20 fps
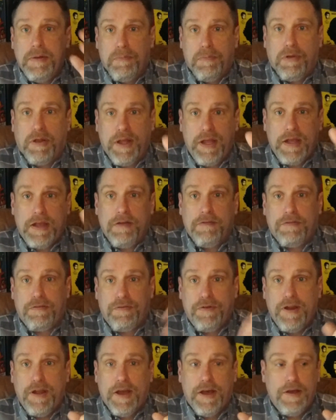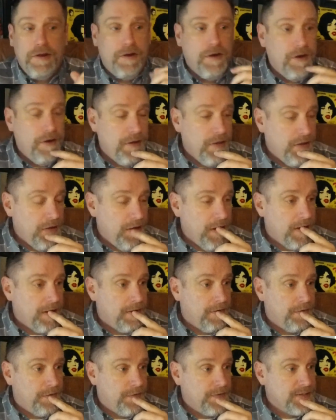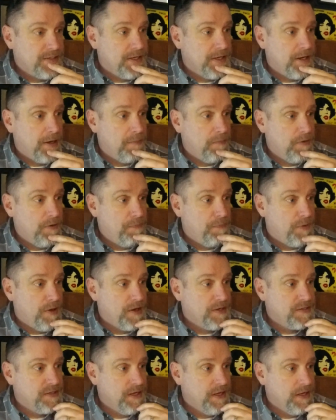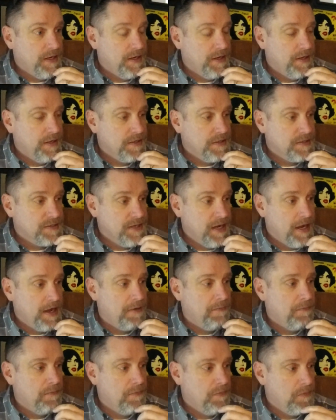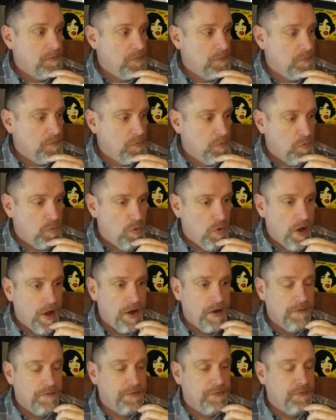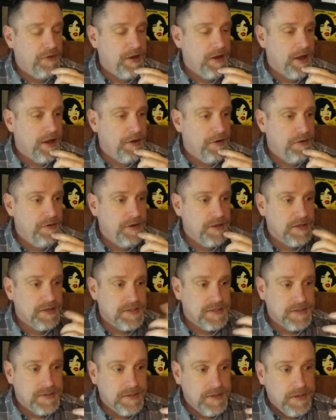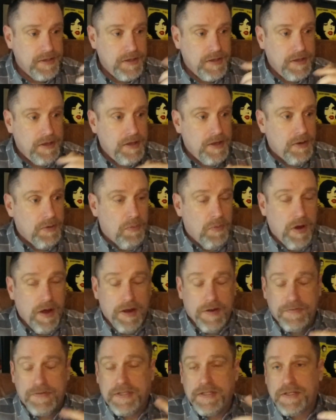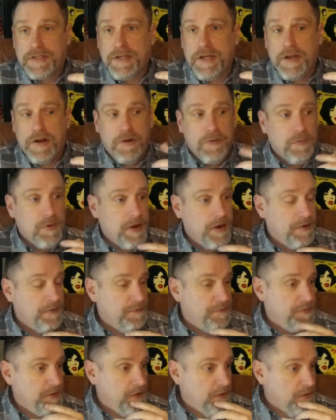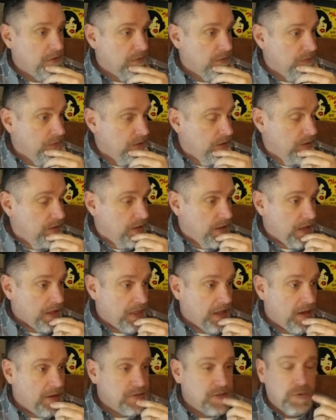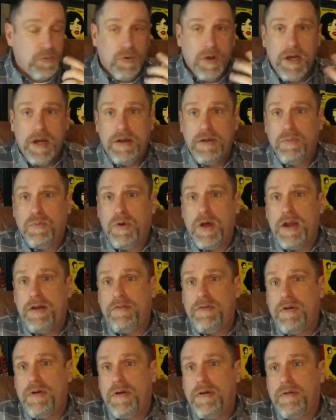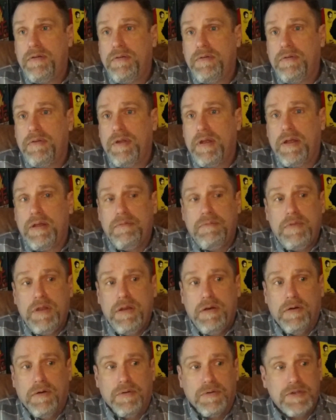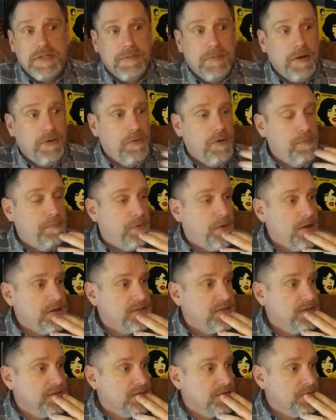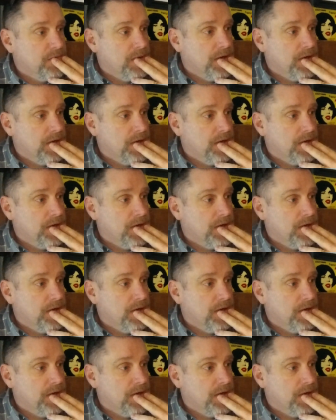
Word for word: blank of 300, and now all of a sudden I'm repressing it, and it's not one of 300, it's one of 600, one of you know a thousand, whatever you know somebody represses or